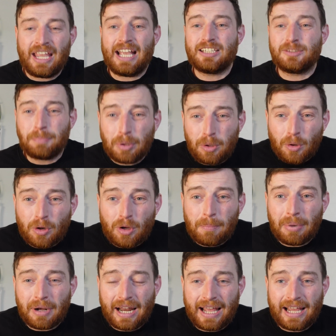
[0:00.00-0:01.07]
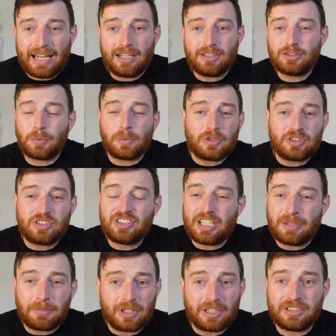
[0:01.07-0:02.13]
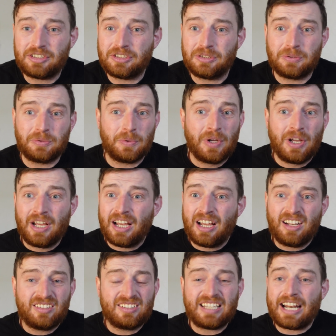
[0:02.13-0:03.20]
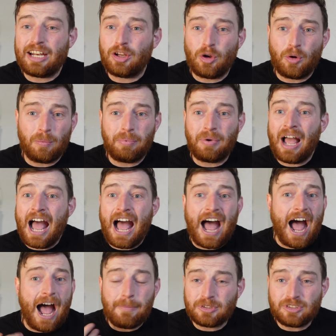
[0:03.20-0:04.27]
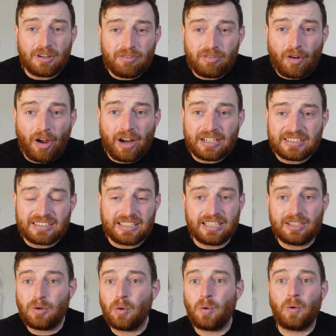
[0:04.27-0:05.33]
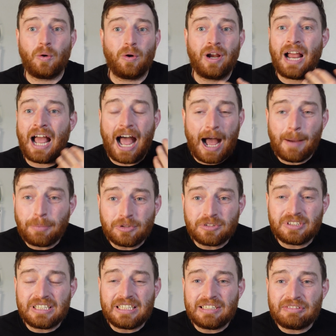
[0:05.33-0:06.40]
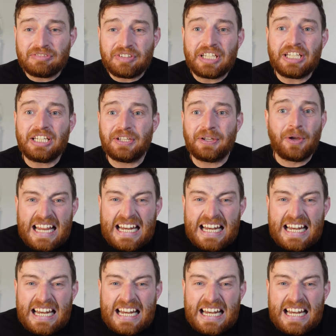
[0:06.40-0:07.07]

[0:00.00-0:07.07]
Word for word: It's plug and play, so it's similar to setting up Amazon Fire Stick or Apple TV.